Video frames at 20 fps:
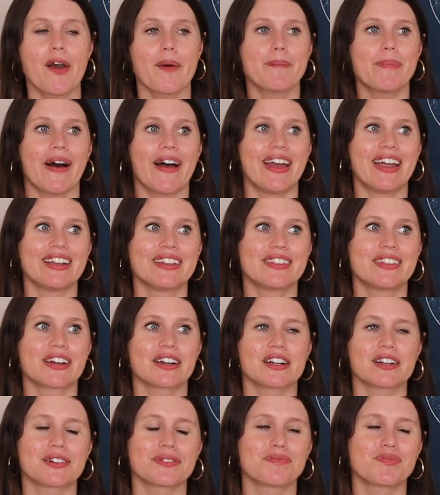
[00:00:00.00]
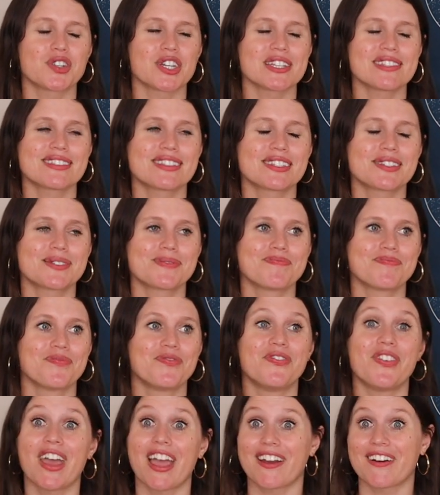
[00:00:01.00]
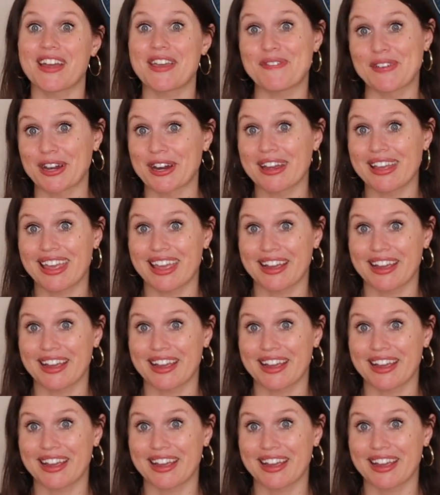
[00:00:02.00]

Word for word: but they're just very, very